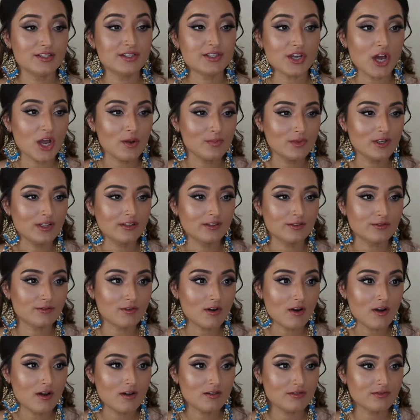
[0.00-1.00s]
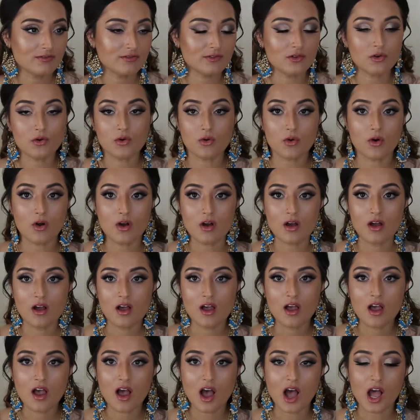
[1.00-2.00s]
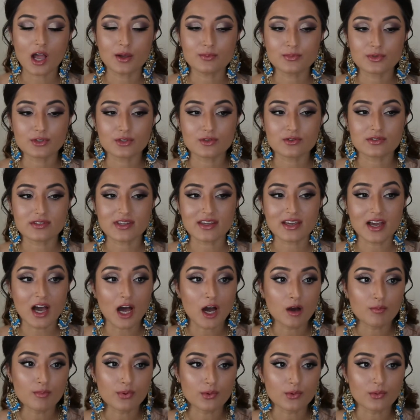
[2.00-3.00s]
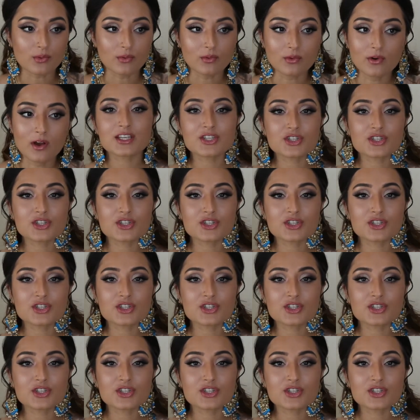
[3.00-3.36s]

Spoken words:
Diamond in the Rough or I'm using Abu.